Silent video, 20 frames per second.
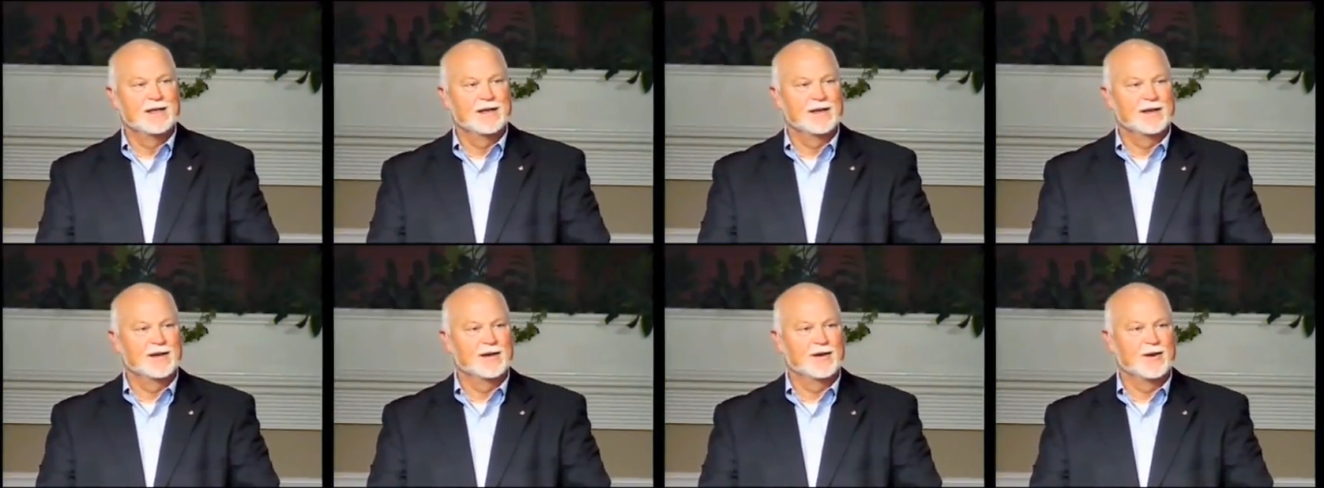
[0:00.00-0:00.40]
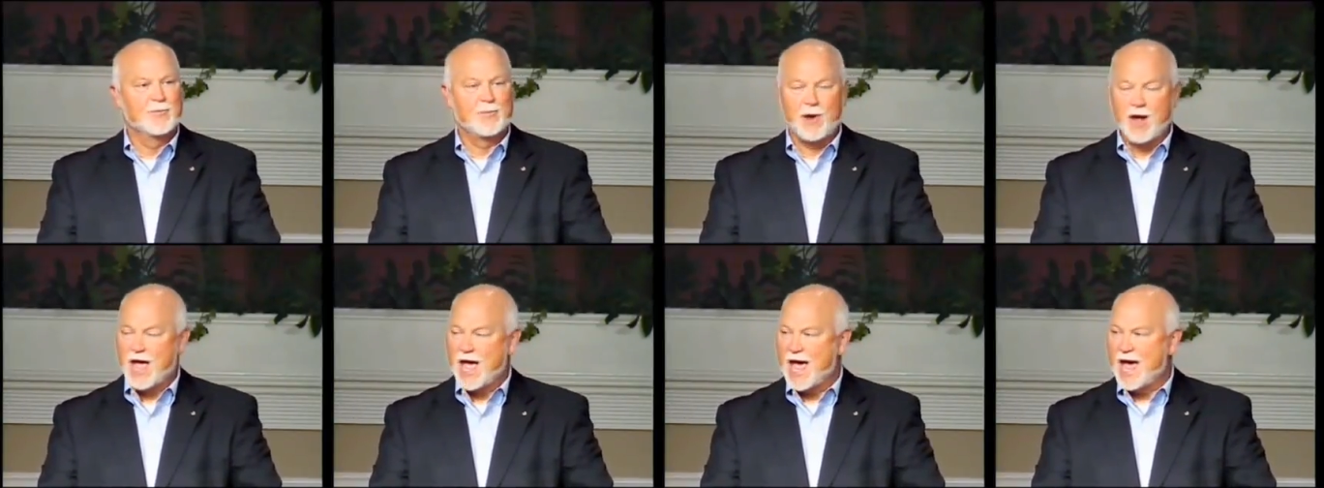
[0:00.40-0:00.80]
uh,
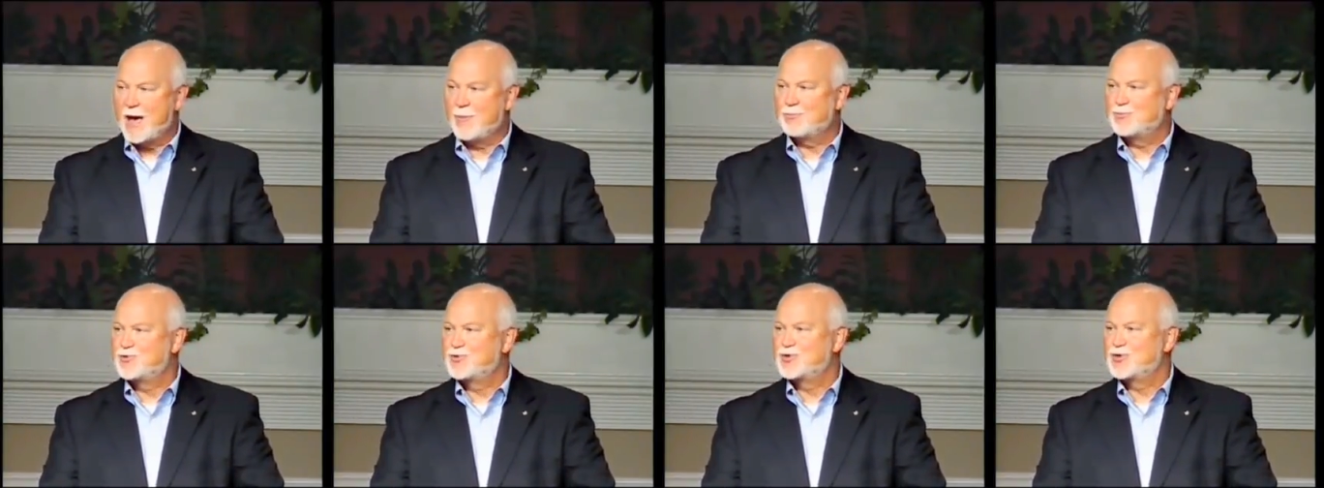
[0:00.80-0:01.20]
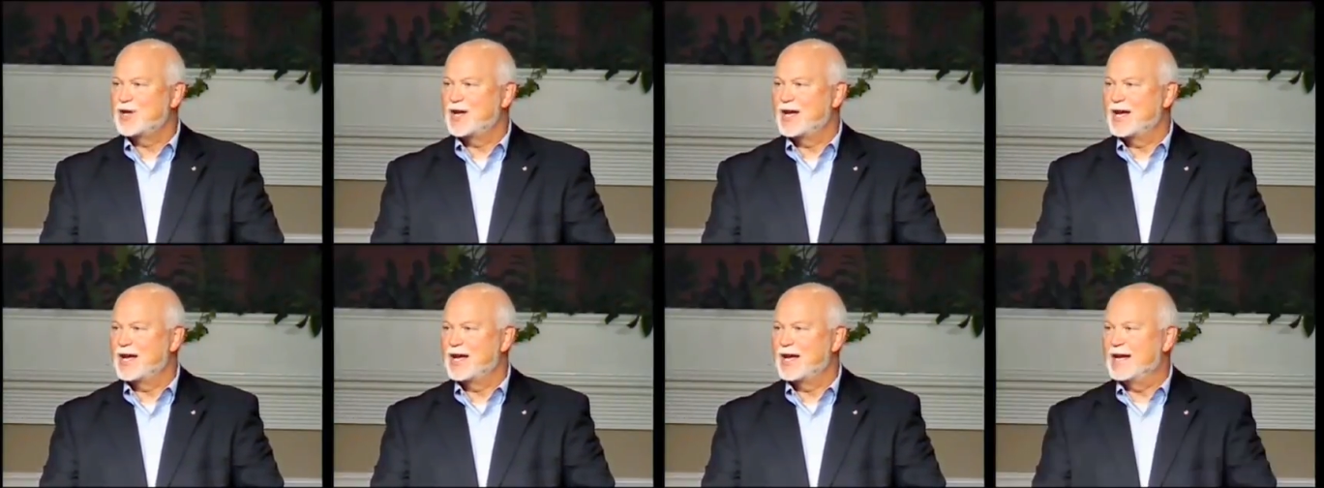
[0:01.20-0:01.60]
perhaps
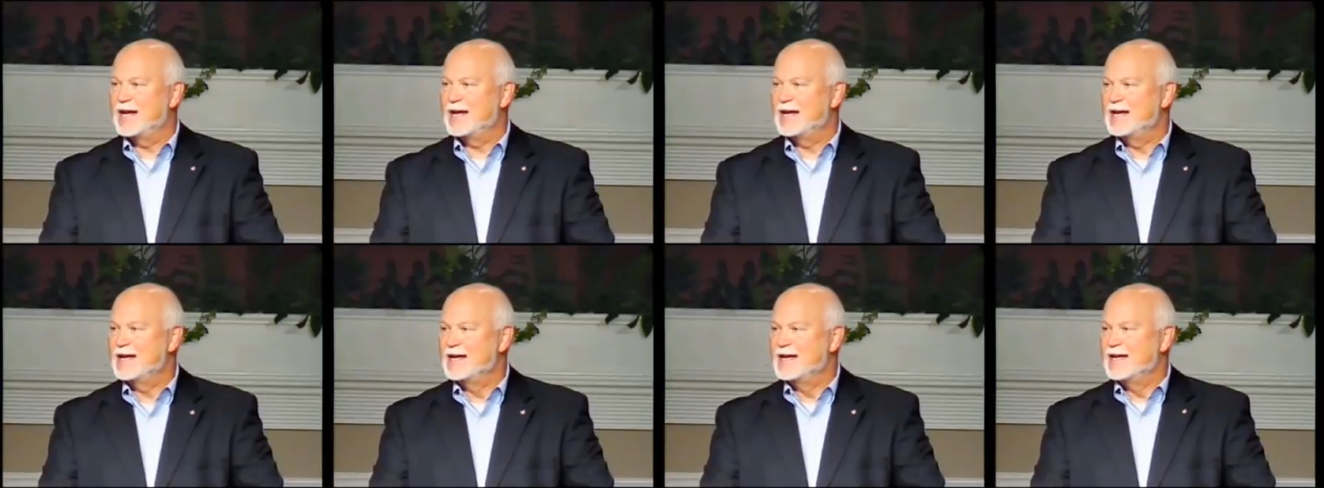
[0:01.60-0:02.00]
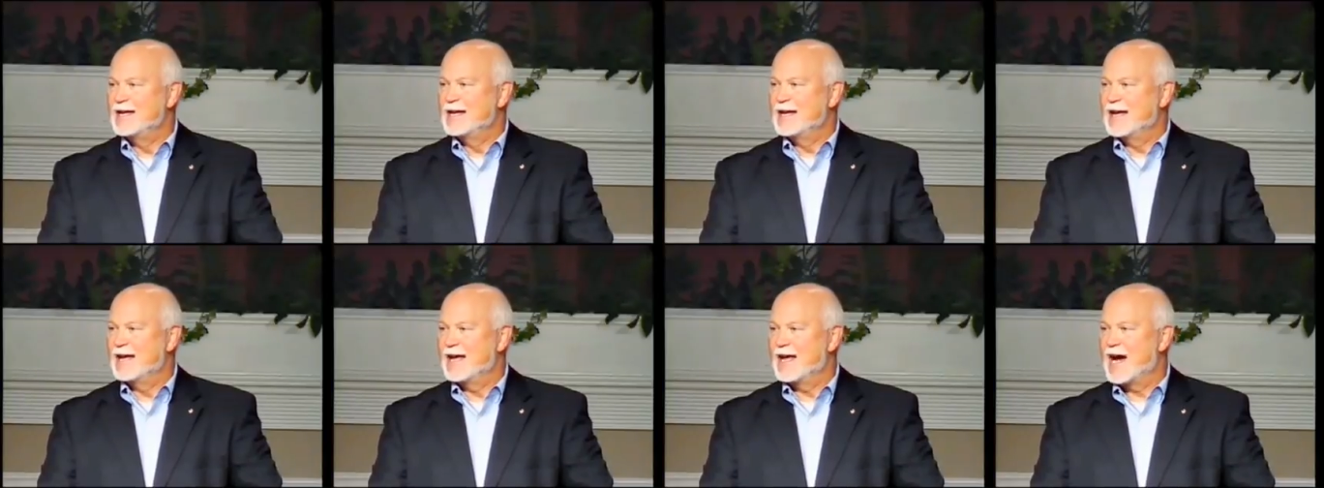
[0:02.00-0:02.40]
a,
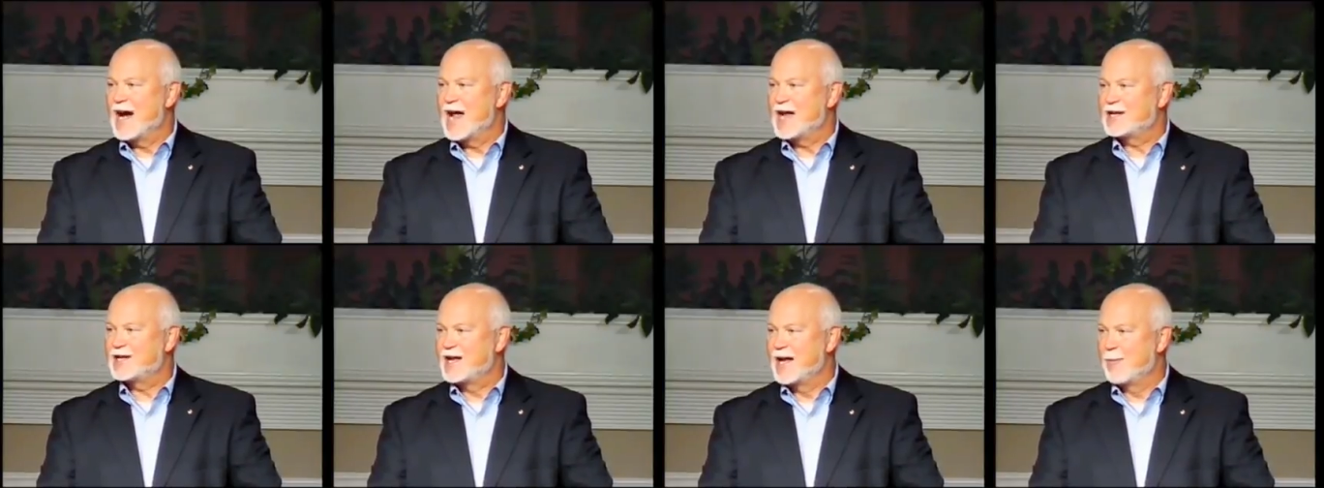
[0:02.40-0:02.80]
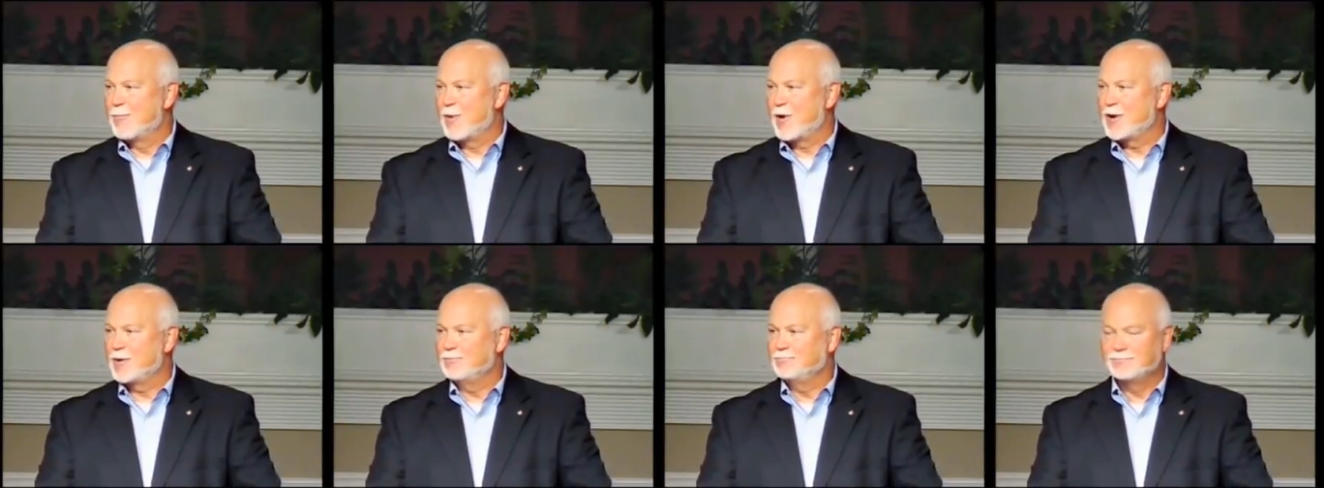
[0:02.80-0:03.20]
a hot
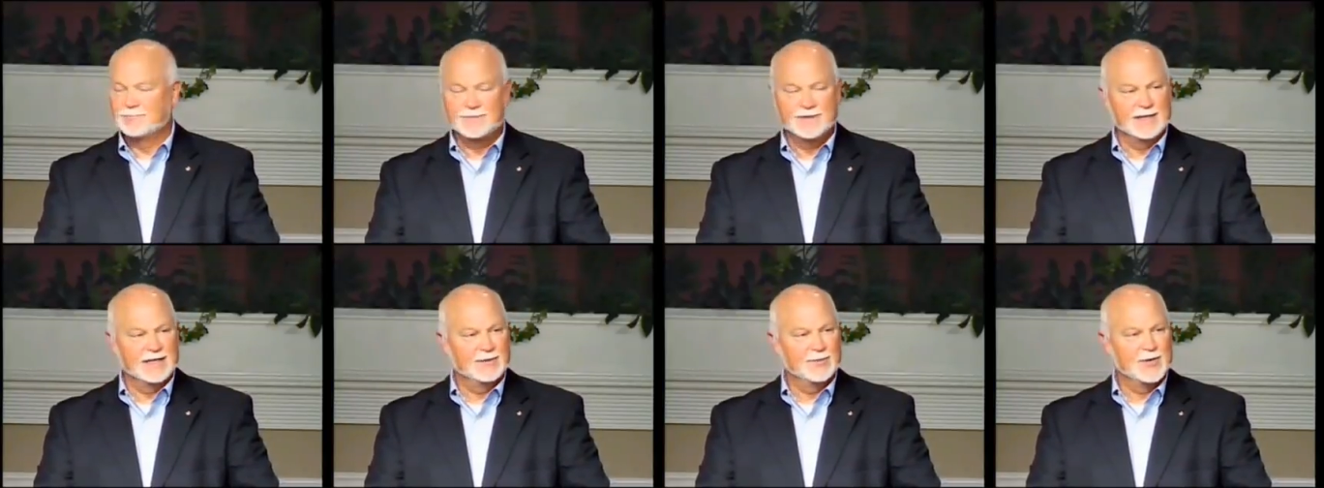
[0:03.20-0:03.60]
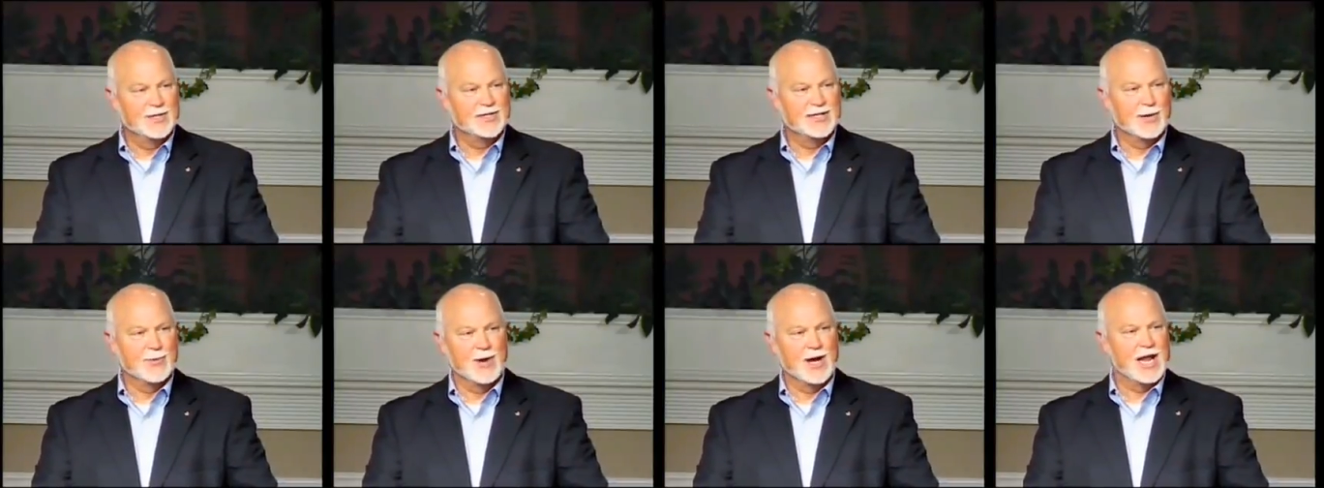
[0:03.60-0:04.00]
temper, and we
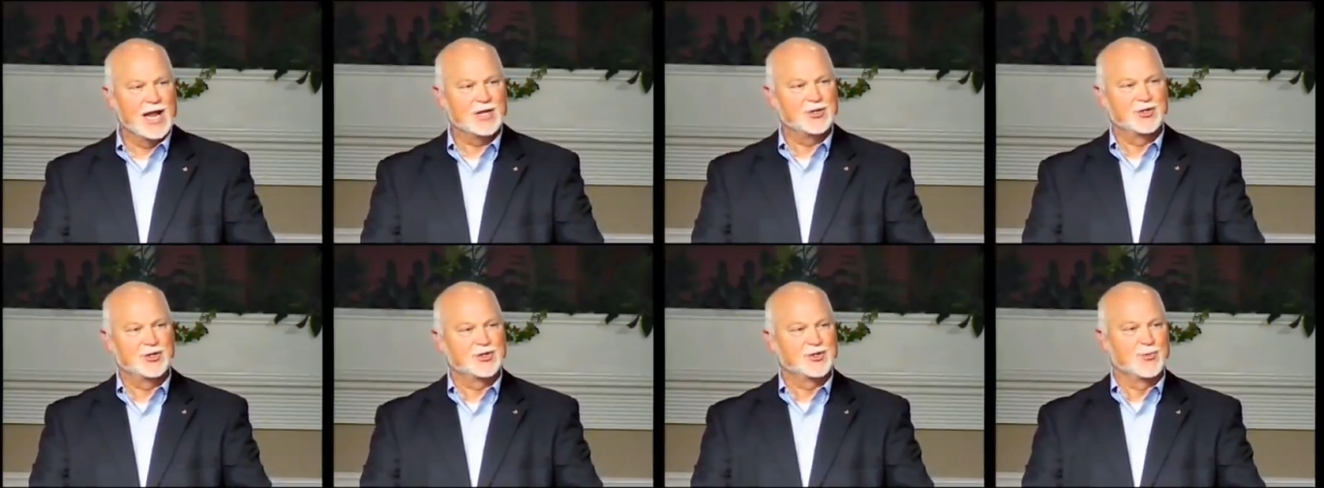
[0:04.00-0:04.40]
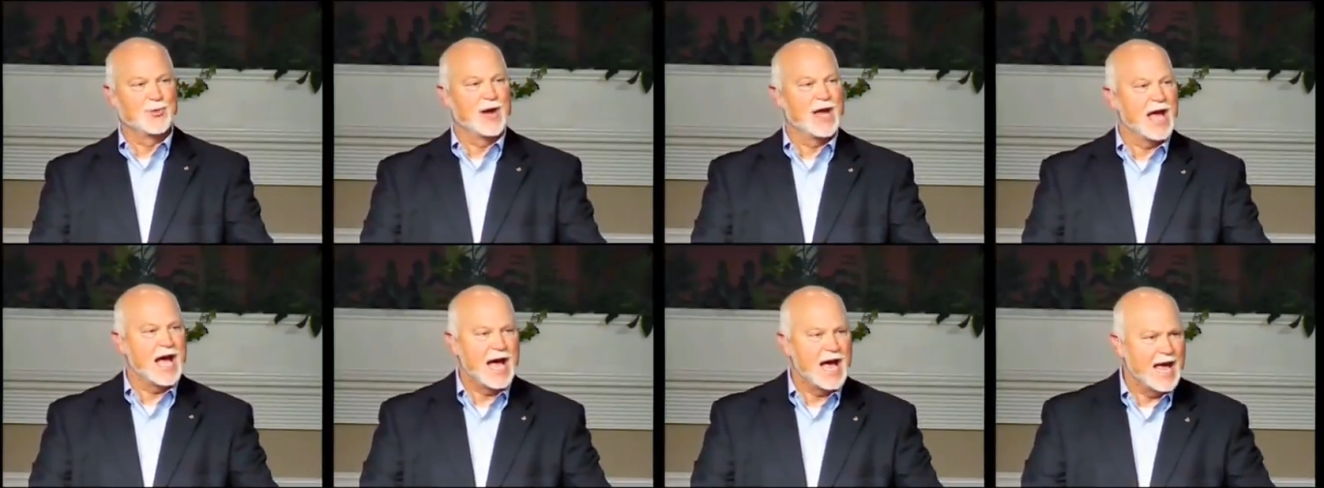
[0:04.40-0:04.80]
say, well, that's just the way I